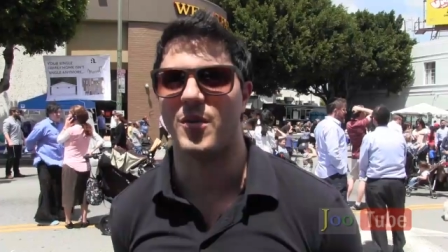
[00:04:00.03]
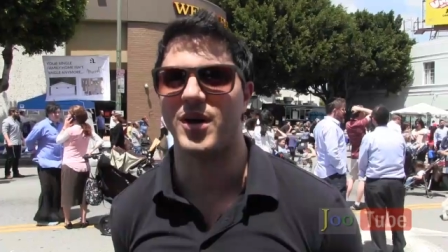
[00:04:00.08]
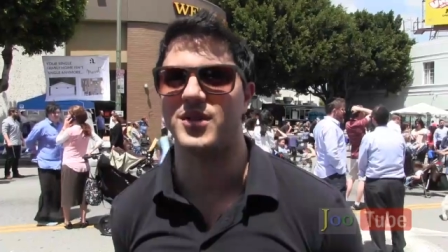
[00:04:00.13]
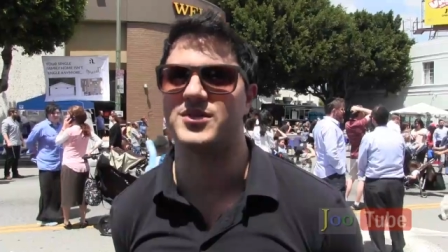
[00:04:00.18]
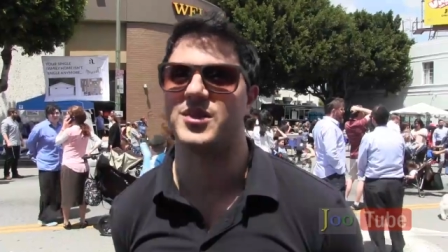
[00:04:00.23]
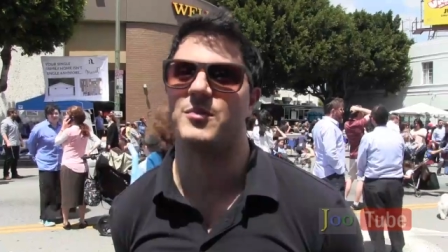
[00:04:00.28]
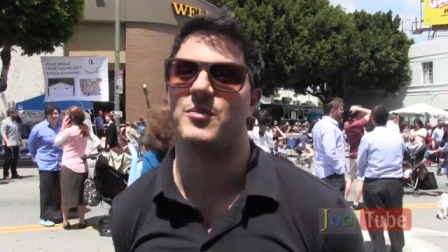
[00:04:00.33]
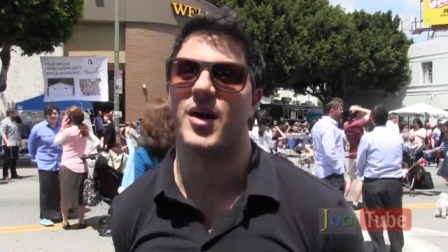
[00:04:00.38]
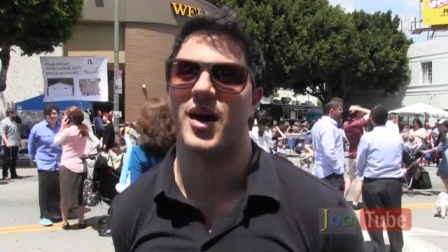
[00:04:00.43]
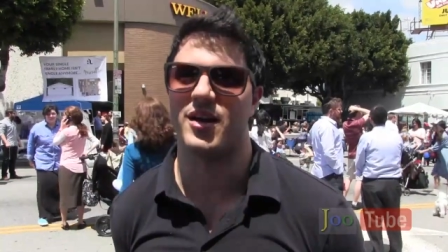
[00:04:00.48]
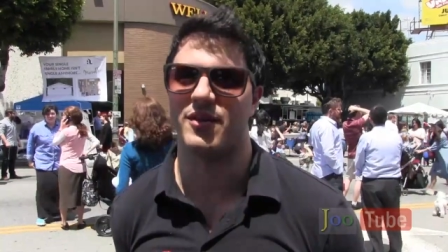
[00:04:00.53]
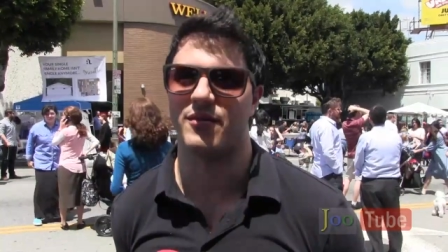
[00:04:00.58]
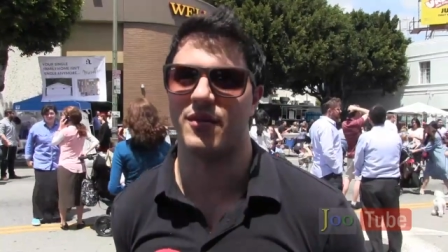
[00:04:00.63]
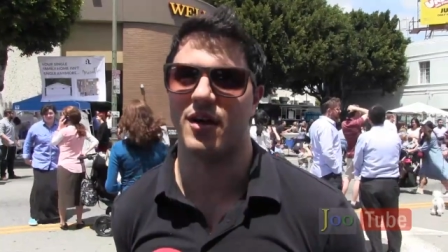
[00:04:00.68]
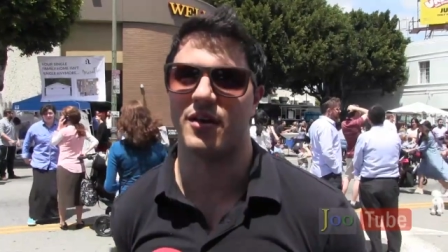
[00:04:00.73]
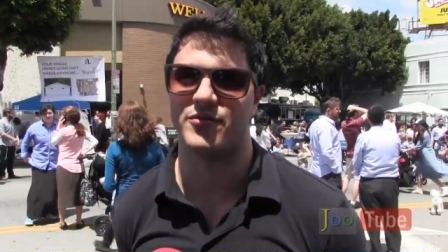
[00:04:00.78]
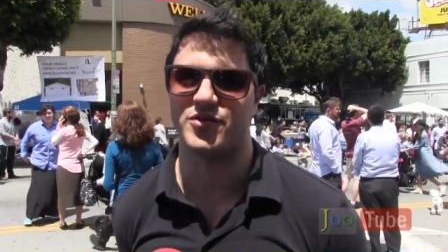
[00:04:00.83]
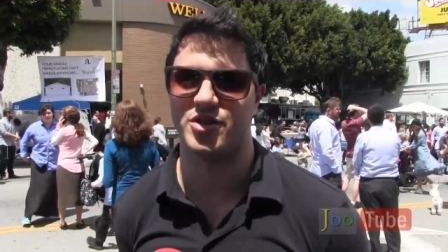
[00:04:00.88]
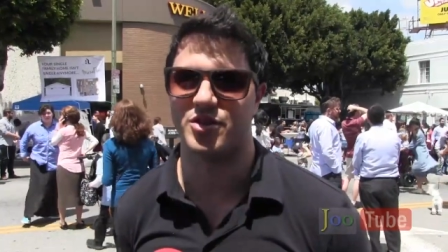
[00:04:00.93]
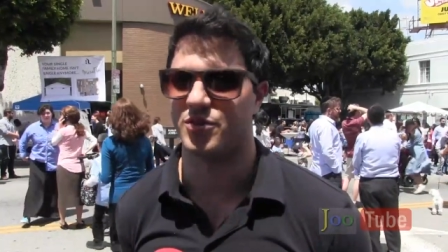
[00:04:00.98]
melting pot
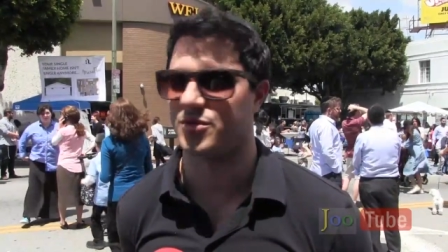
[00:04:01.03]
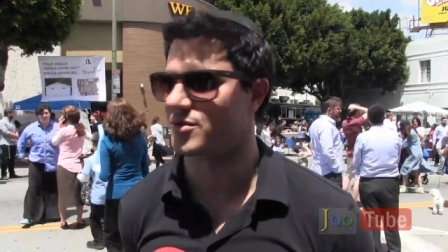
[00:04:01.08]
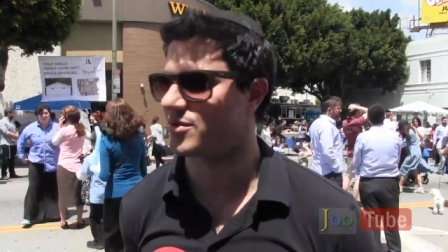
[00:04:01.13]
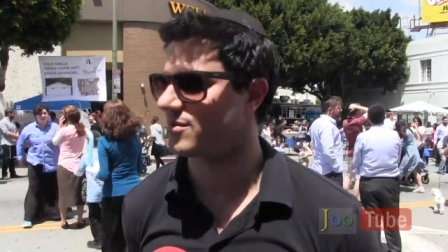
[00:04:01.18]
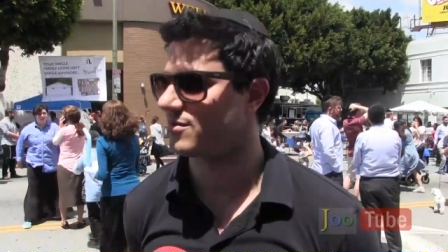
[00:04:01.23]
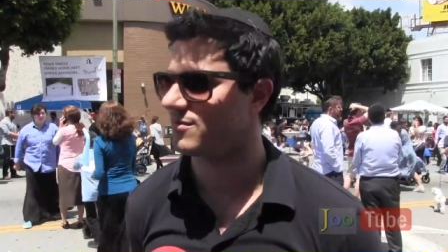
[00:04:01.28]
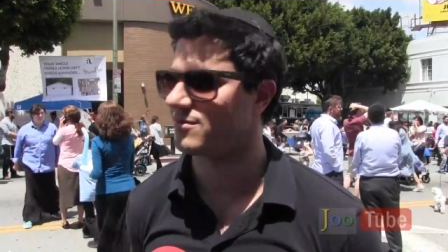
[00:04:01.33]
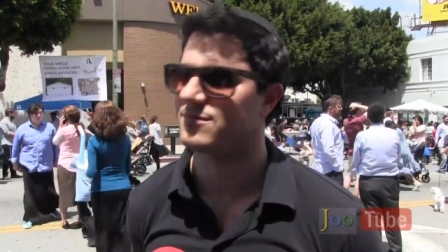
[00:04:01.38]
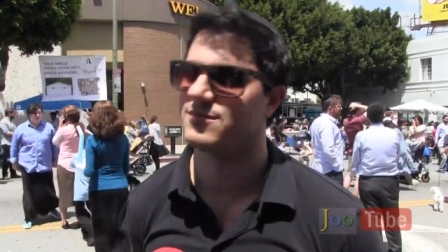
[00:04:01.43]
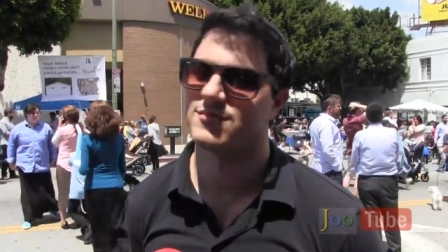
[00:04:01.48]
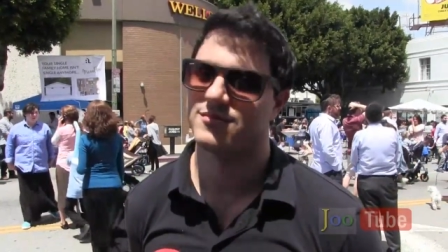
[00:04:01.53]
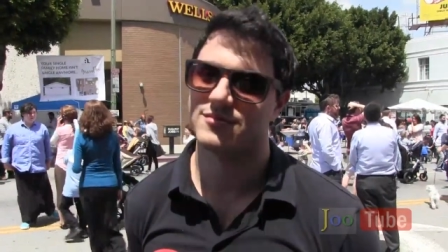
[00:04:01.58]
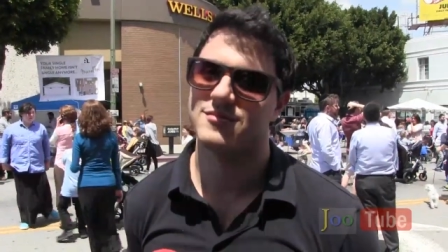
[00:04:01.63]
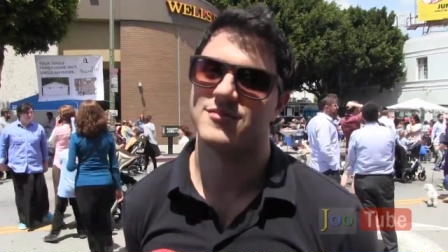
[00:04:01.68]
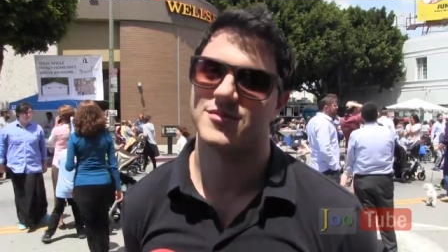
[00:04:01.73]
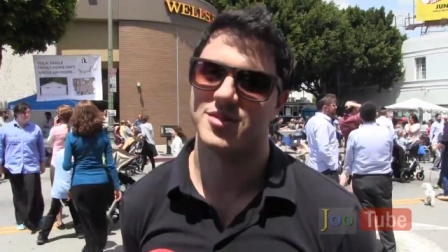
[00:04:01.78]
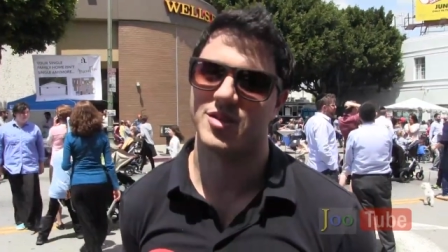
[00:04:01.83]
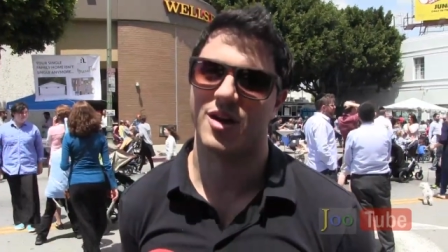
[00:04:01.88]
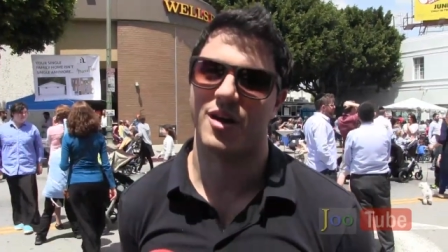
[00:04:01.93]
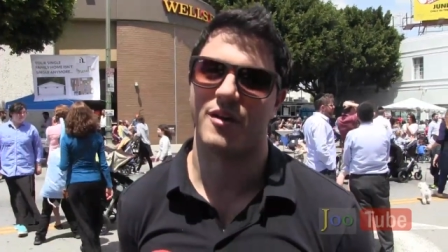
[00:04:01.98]
of Jews.
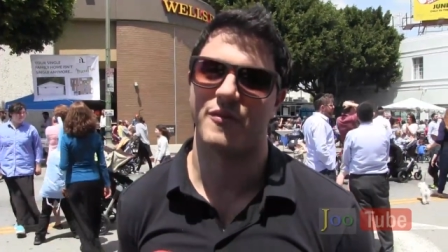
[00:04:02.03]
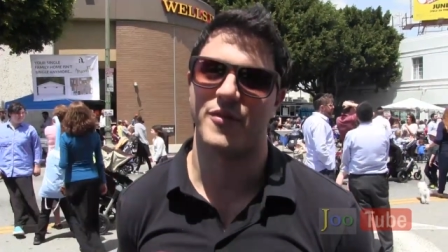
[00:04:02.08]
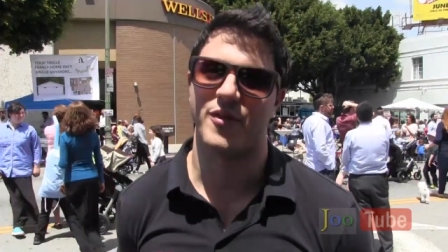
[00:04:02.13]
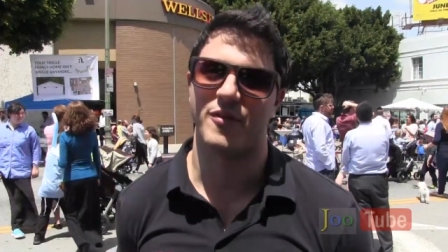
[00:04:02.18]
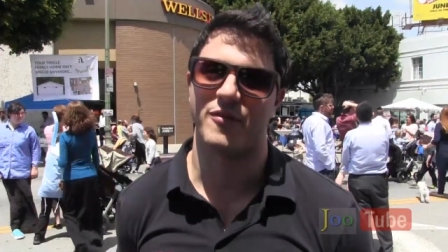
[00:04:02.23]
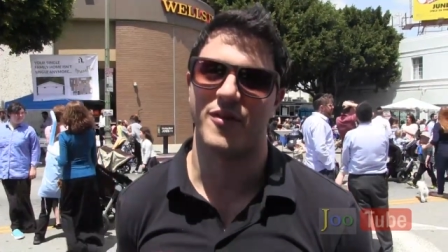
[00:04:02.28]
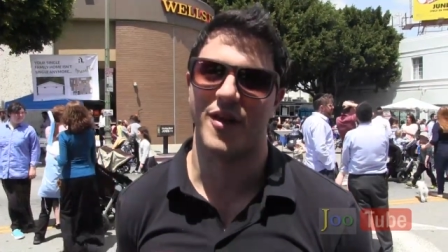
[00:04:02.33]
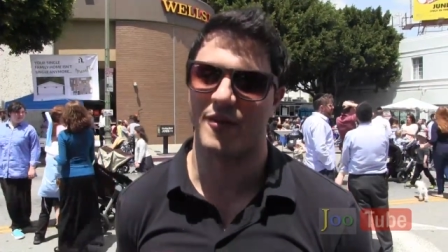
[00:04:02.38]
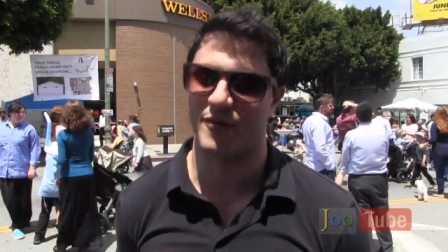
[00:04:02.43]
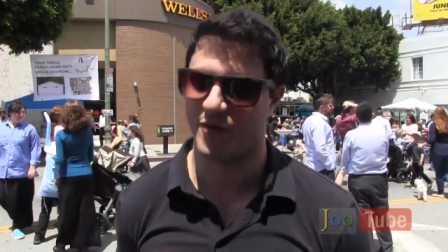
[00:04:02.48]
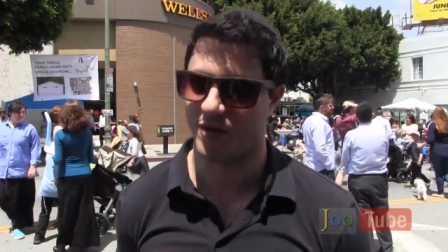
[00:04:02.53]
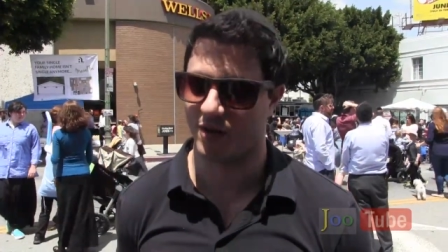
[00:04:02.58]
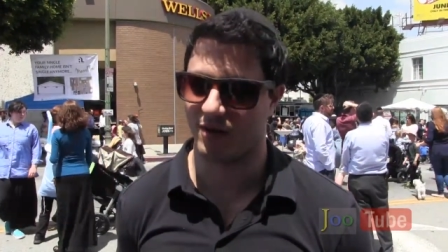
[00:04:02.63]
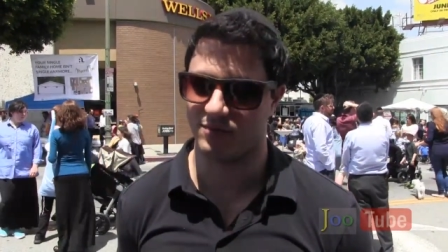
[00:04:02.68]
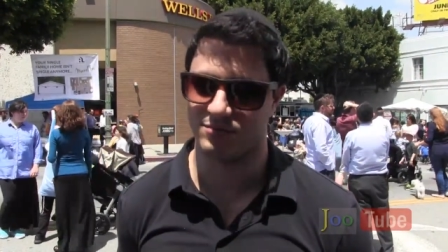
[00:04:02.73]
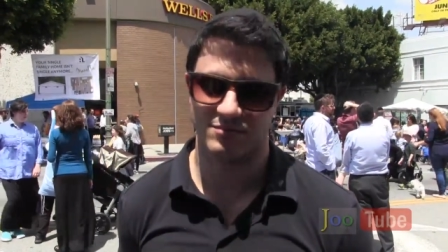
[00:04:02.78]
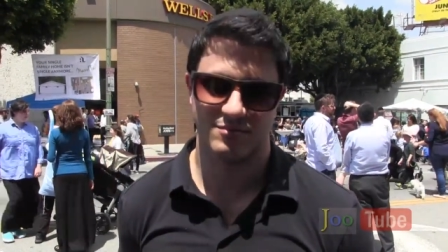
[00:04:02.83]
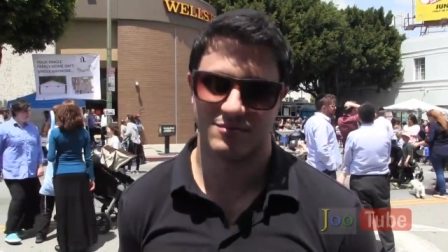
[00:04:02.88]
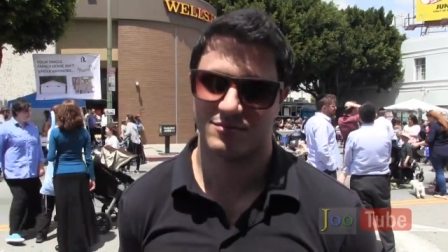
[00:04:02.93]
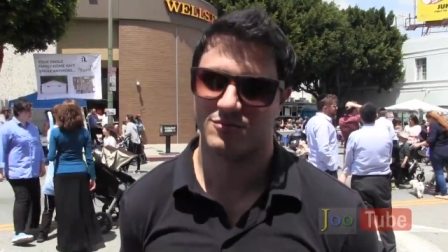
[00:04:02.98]
So I
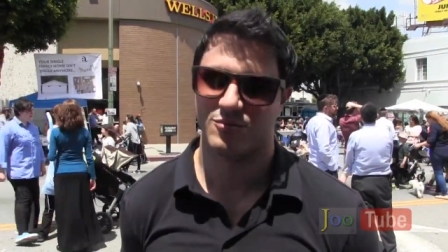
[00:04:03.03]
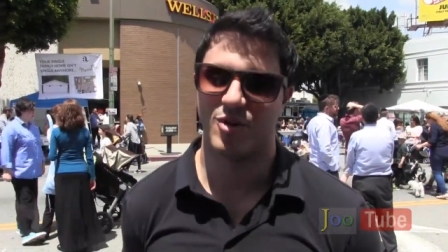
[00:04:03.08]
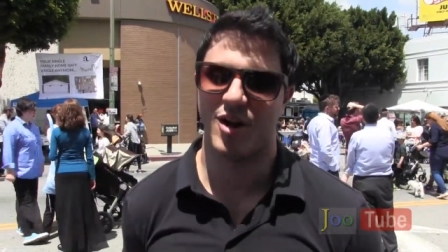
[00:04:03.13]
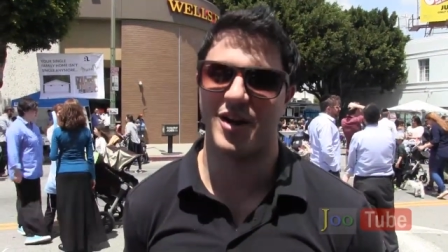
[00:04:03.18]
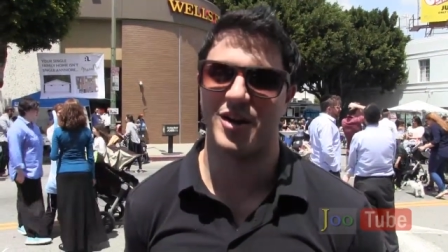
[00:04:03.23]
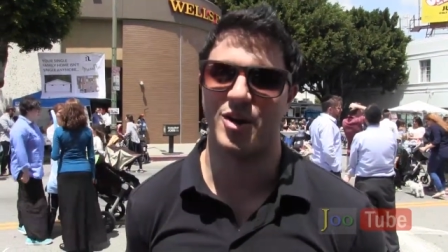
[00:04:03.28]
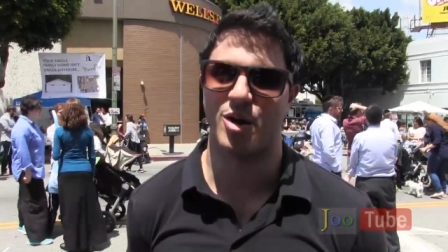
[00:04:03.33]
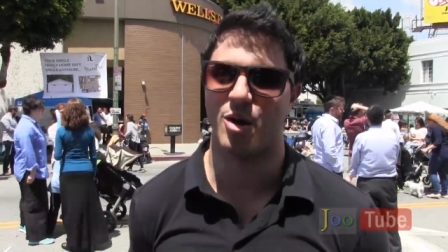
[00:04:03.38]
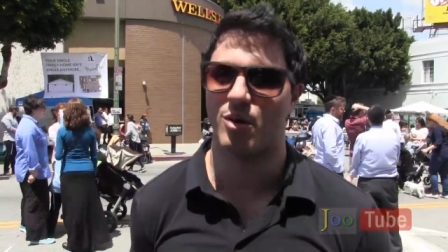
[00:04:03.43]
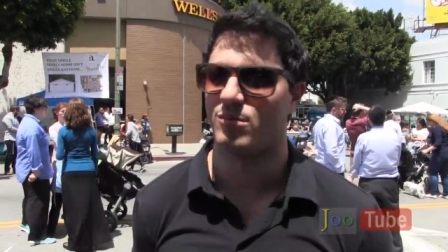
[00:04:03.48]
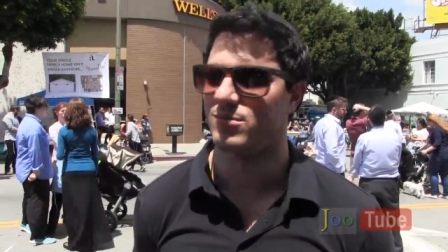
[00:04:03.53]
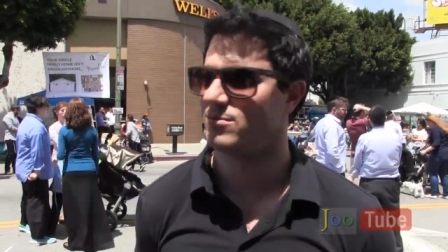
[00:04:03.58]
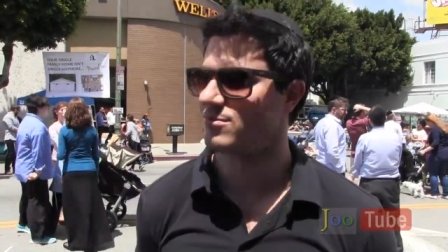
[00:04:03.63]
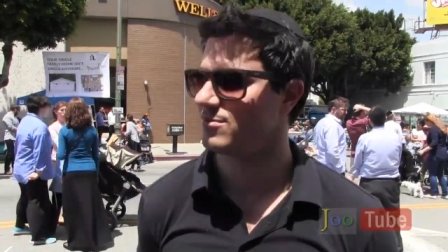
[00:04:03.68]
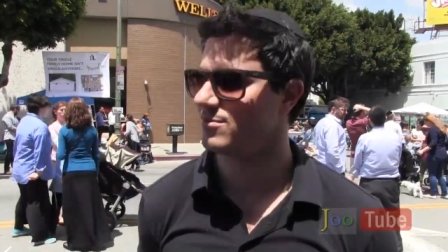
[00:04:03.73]
feel right at home.